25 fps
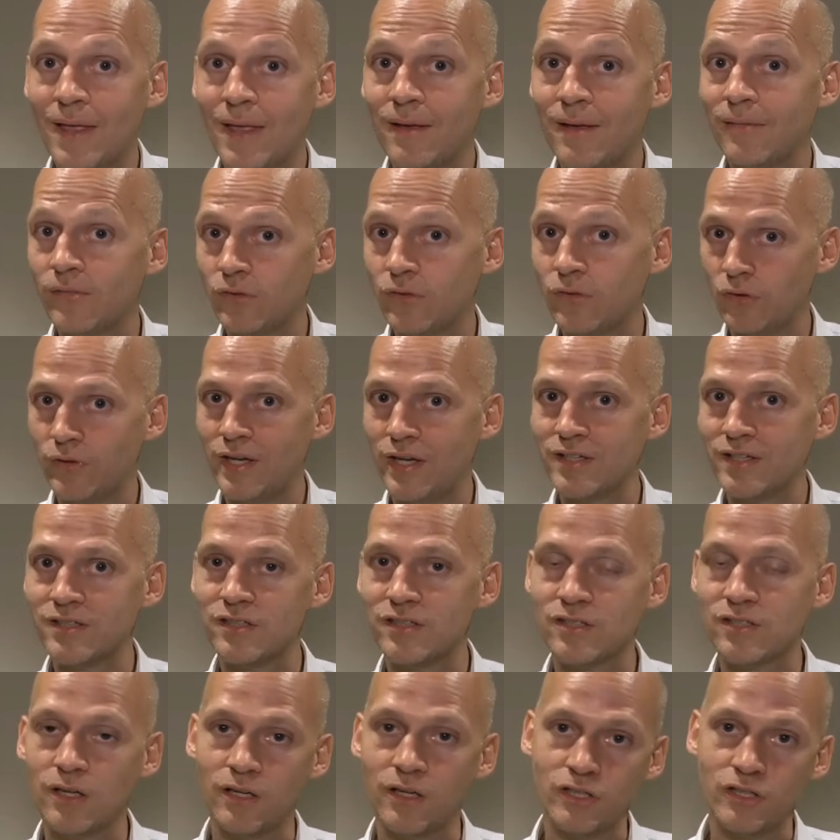So there is a
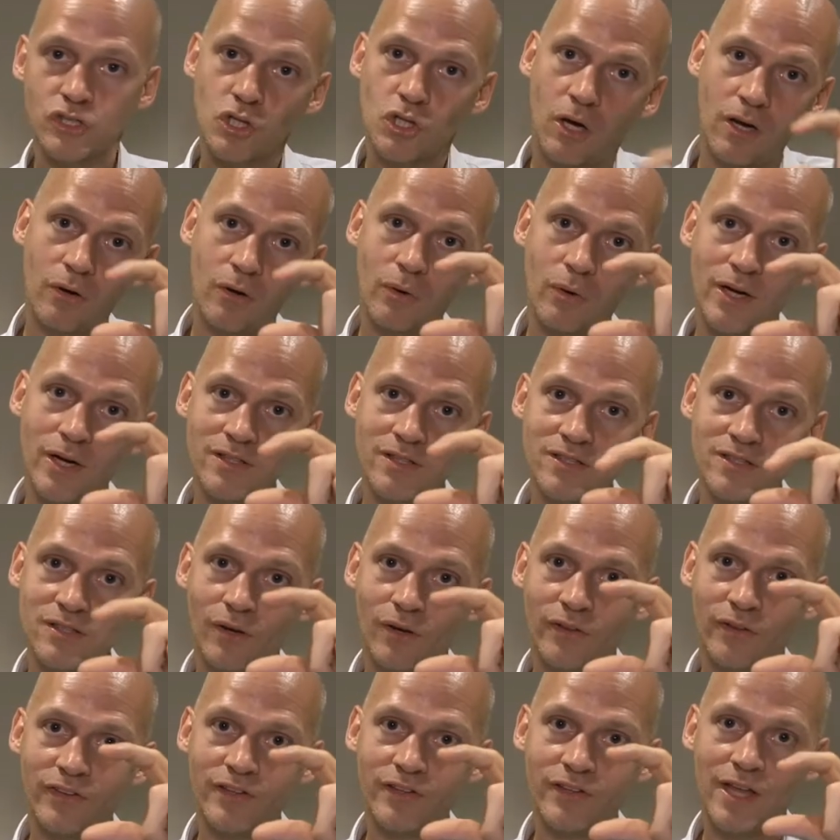certain tolerance
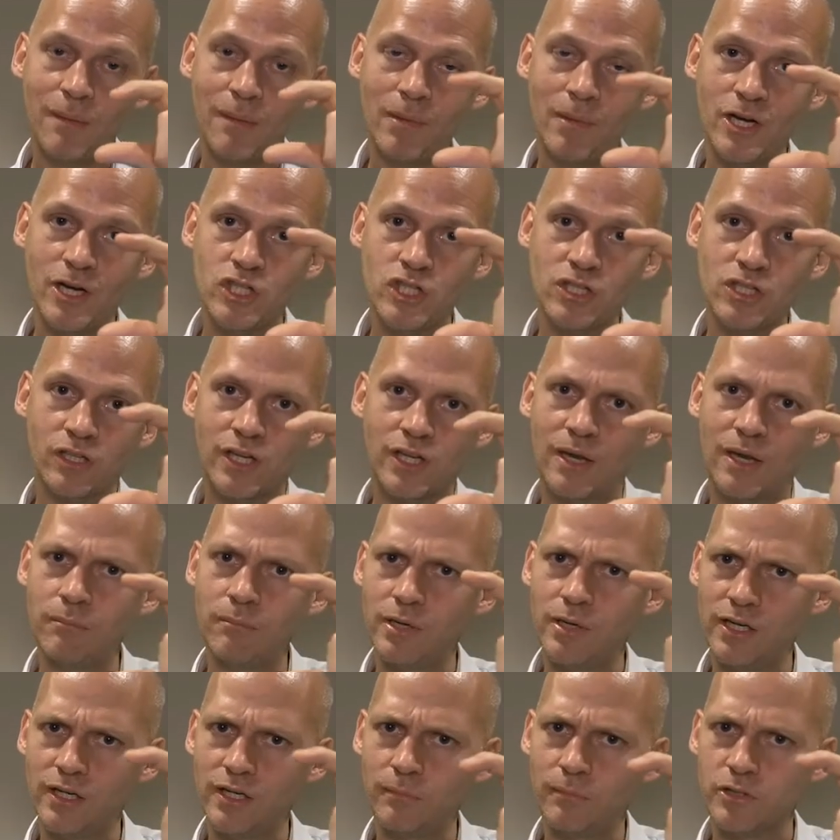on the dimension. It can be a
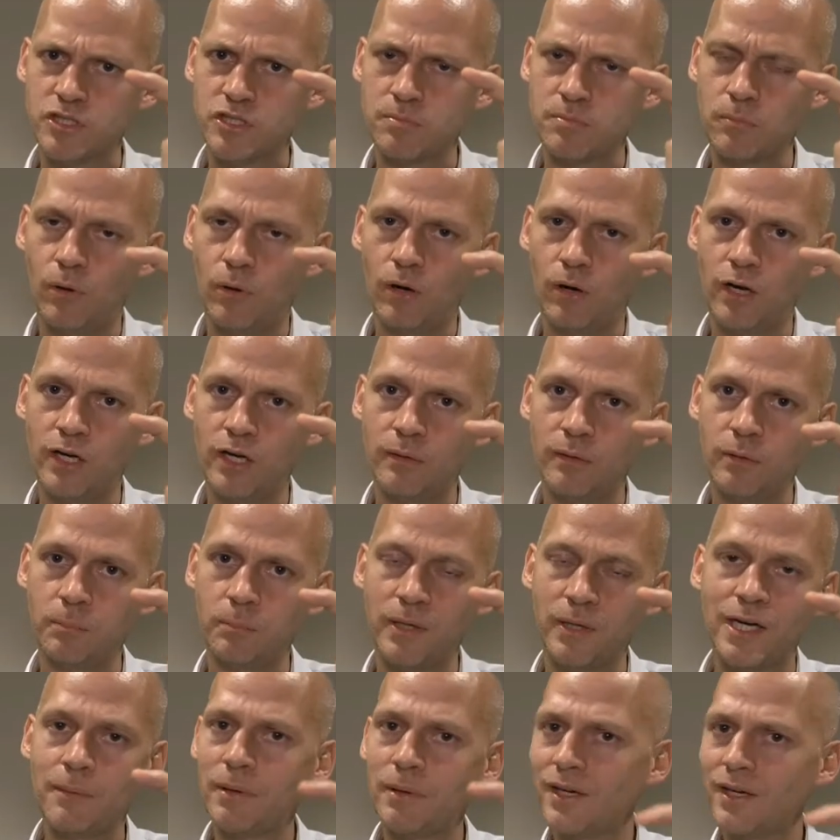little bit smaller, a little bit
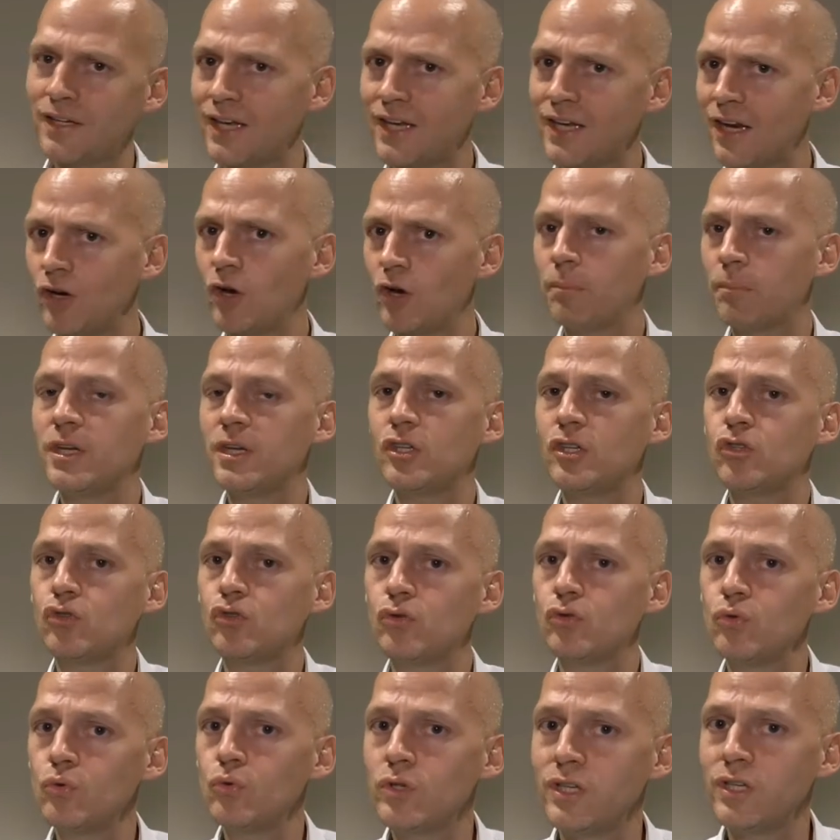bigger, but it cannot be
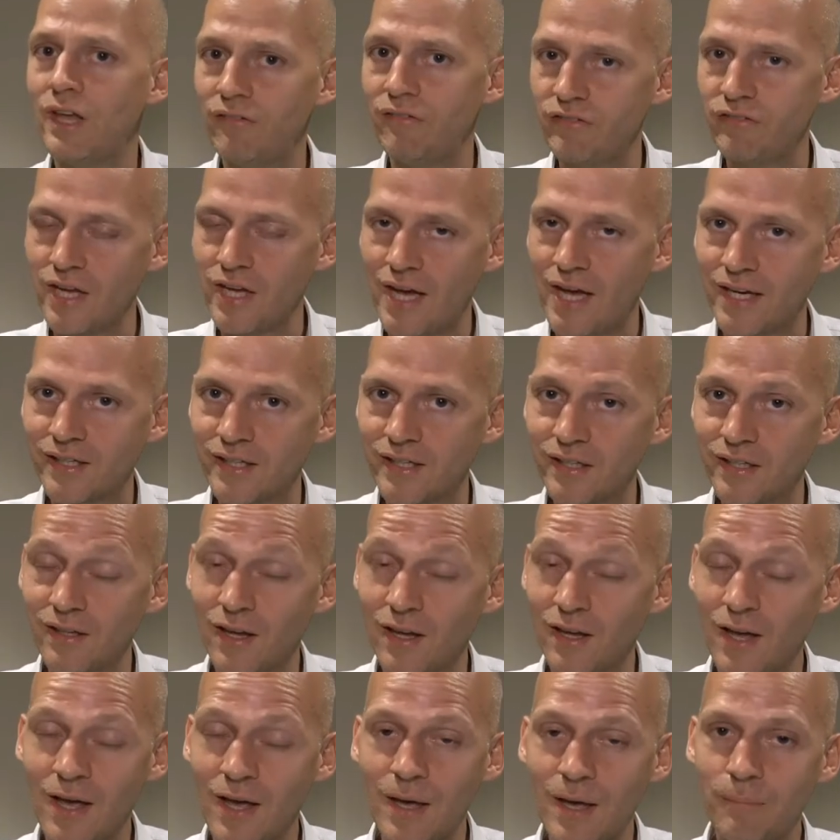too deviated,
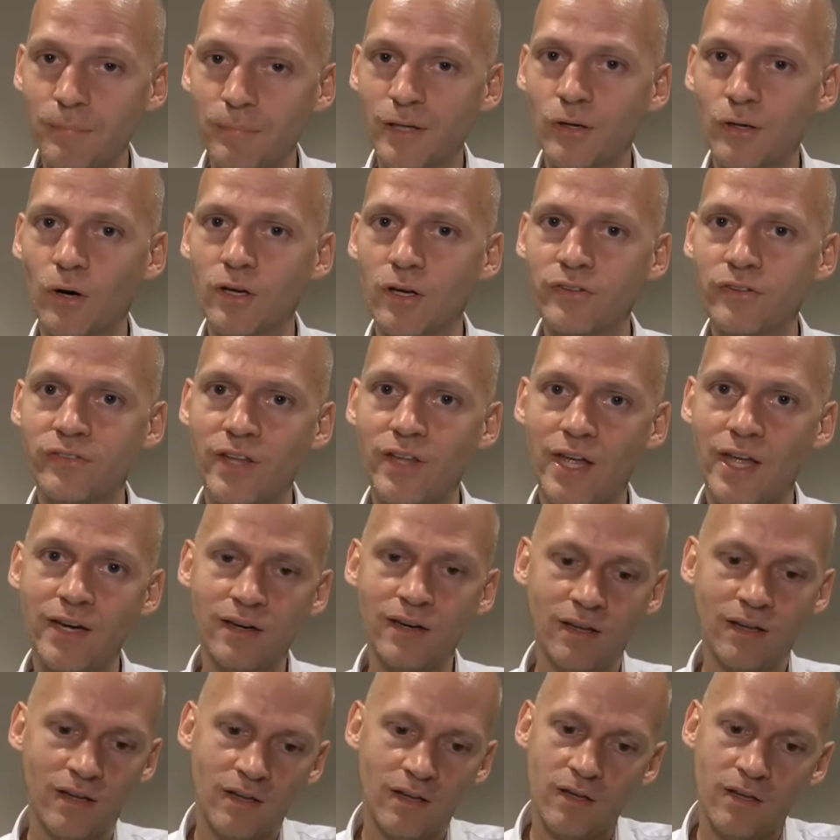because then
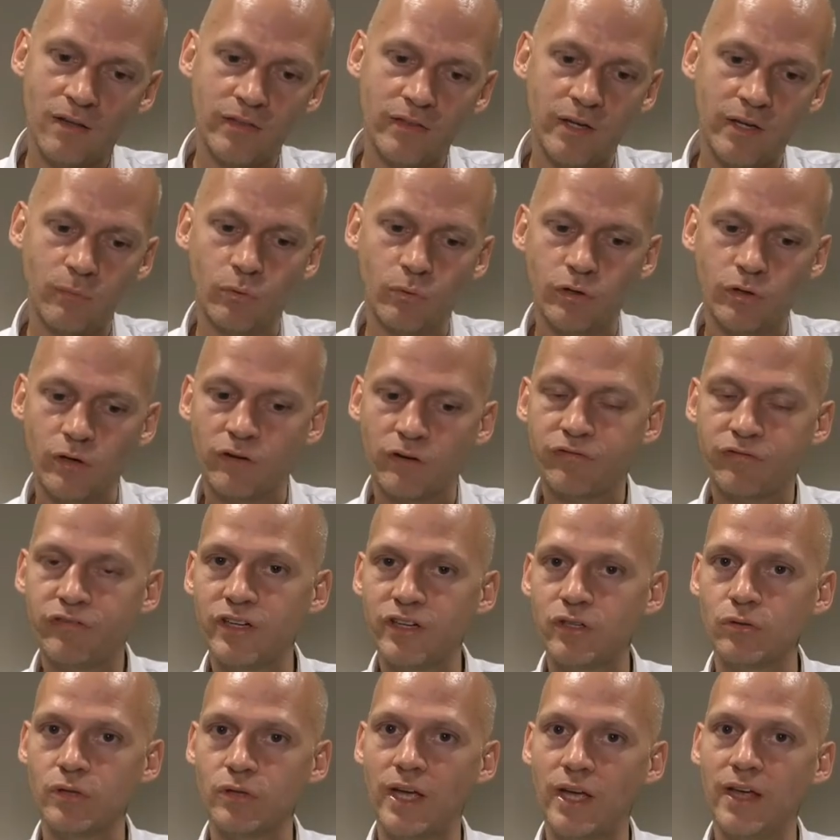they would not fit
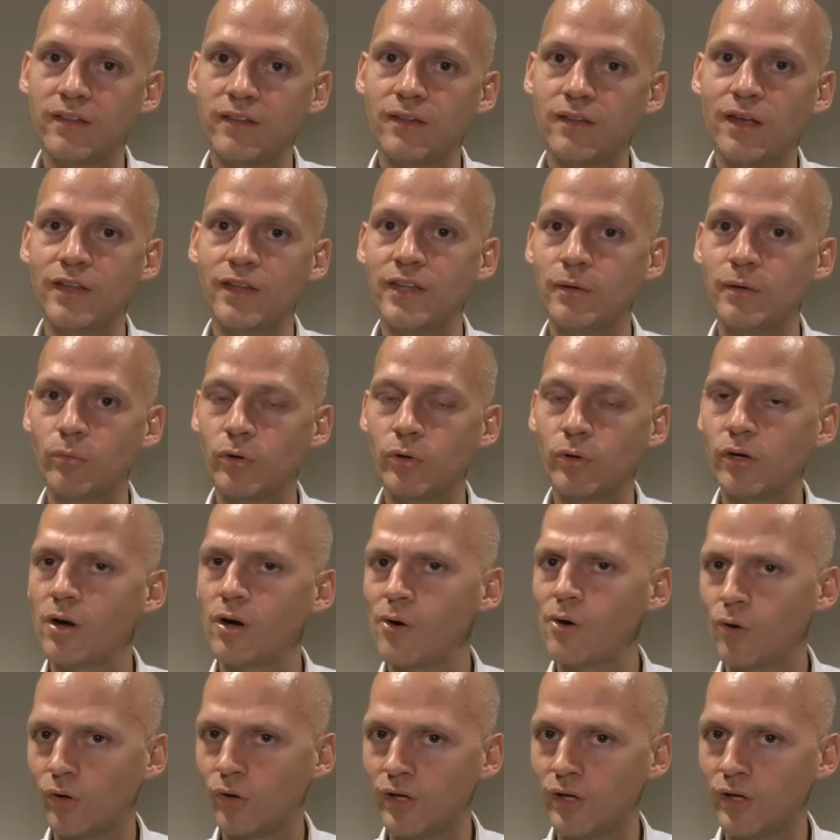together and they would not look